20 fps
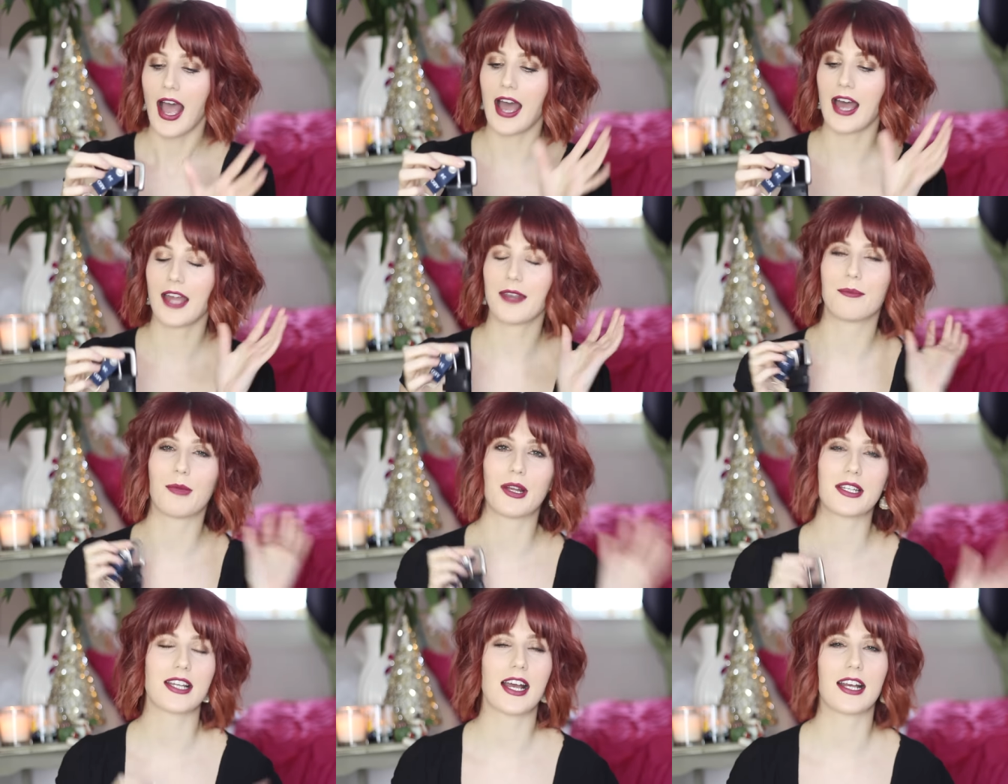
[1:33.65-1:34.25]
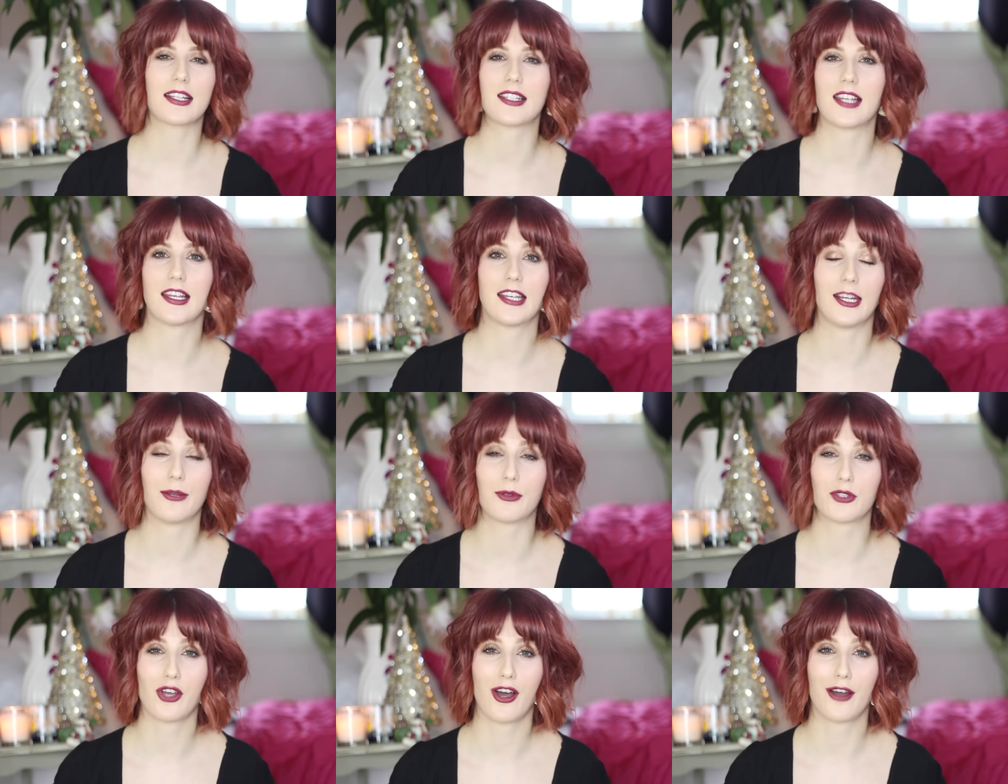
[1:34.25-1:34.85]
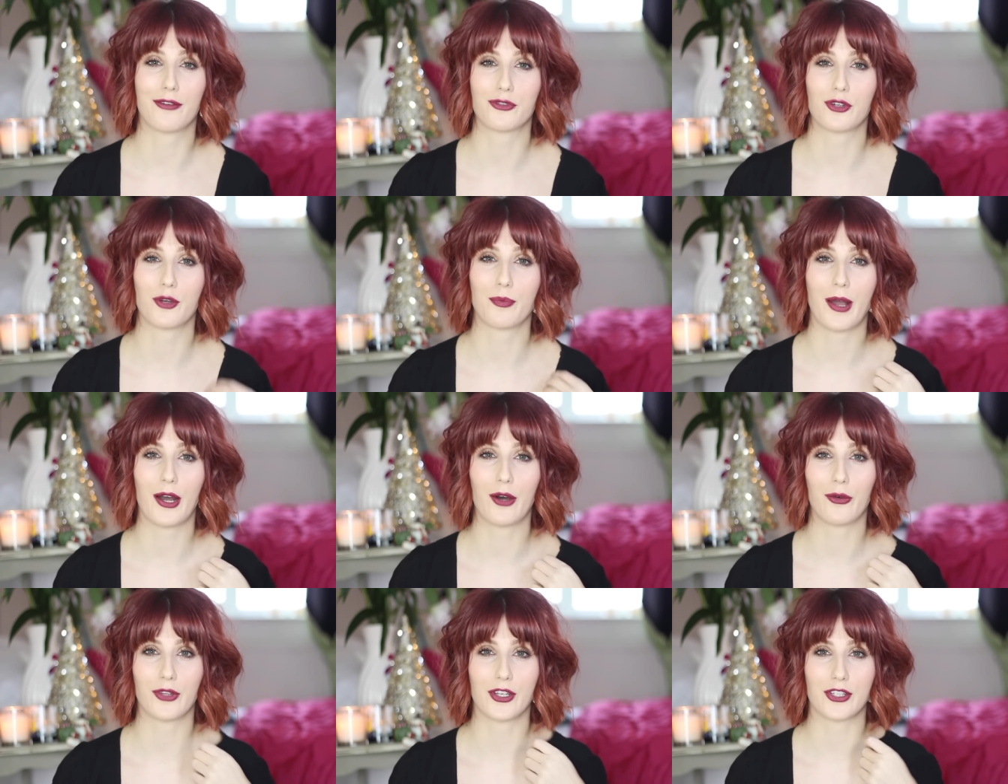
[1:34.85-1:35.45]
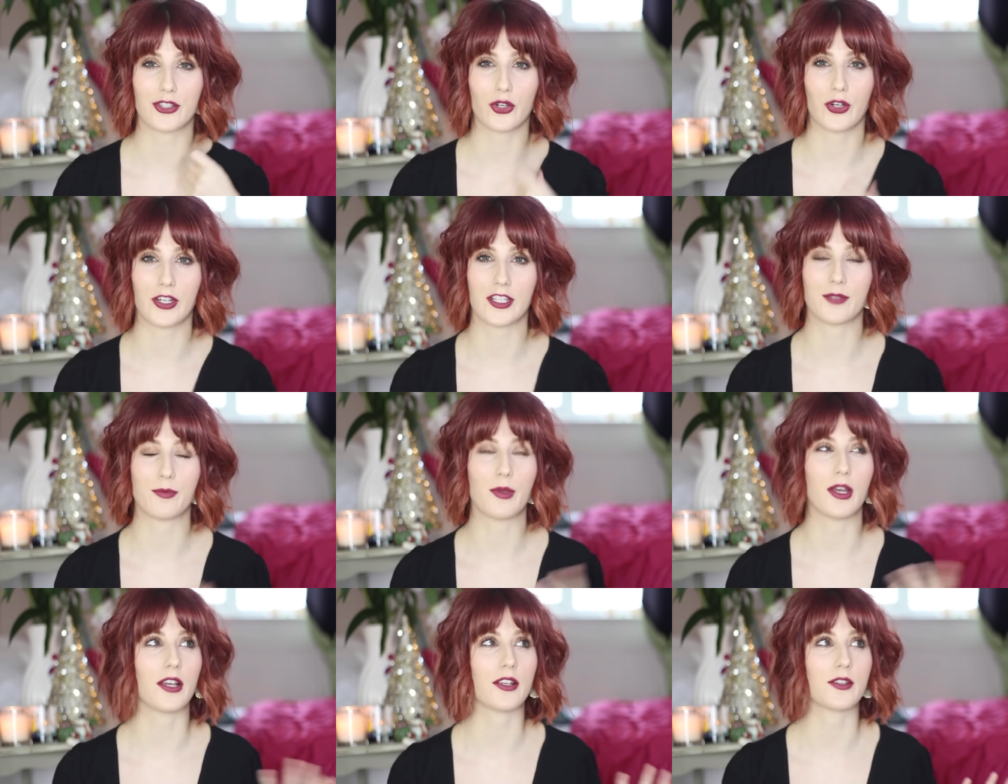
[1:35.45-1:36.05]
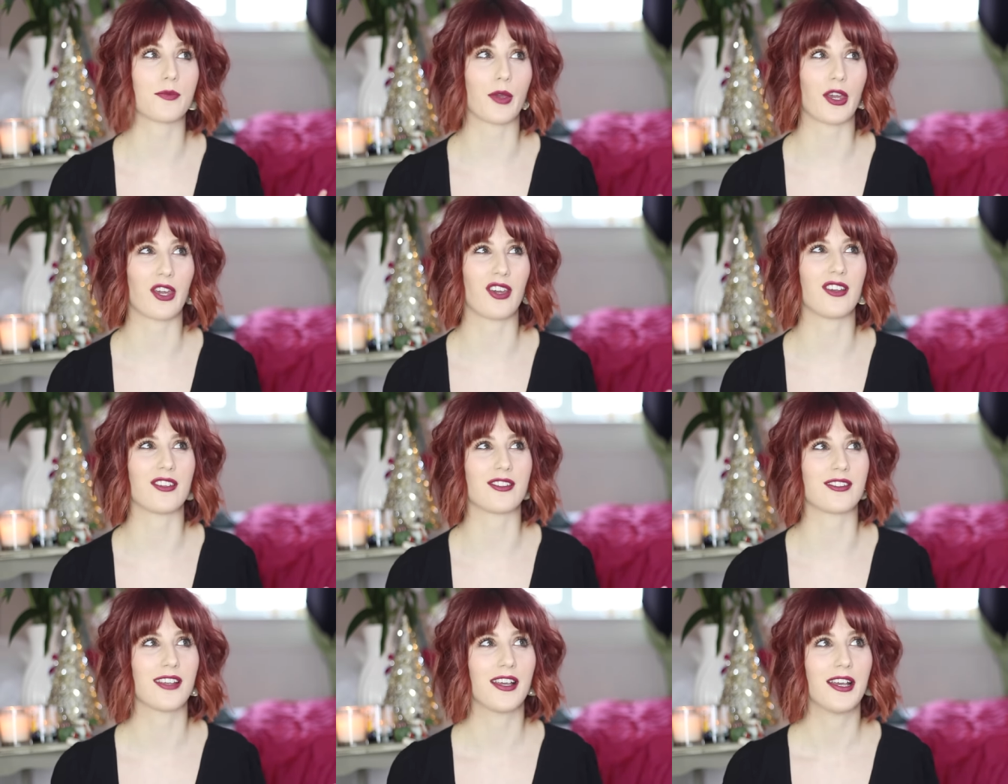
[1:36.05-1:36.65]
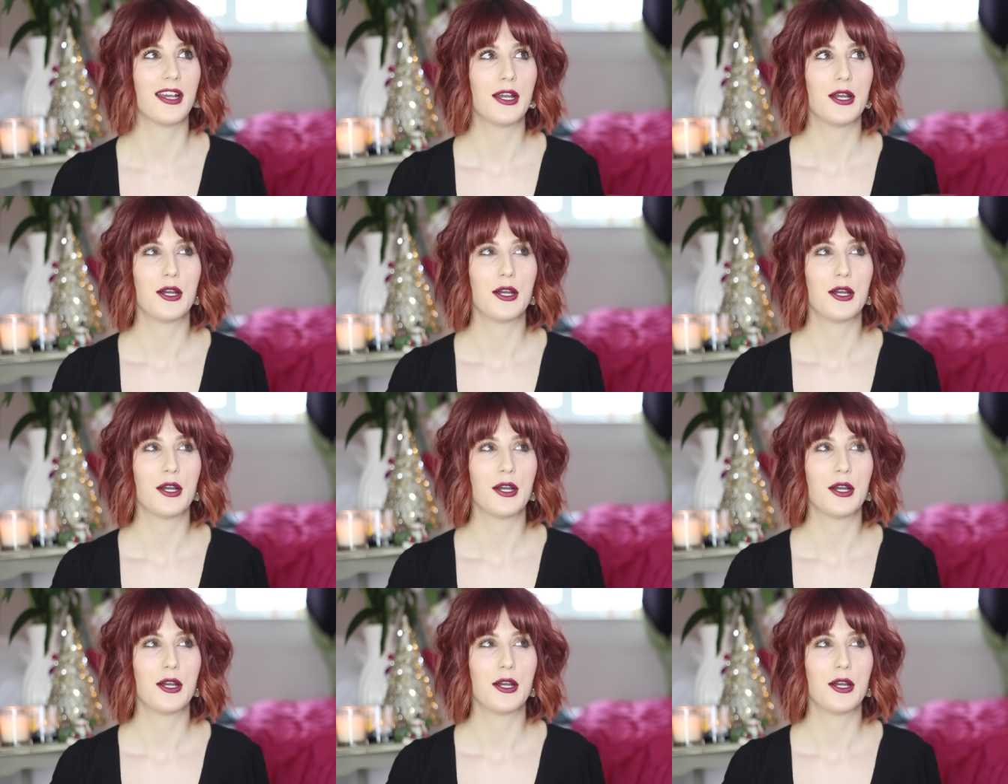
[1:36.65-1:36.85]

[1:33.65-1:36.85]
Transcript: and my dad said he was after a belt this Christmas because